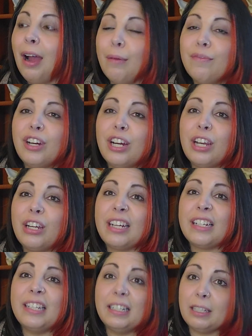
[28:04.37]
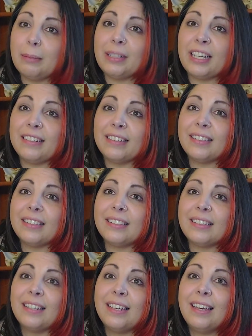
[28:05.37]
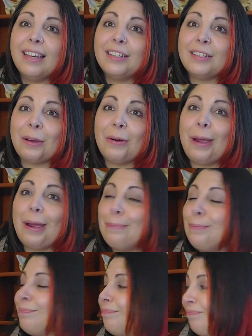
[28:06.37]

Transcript: I'm very good at killing plants. So I'm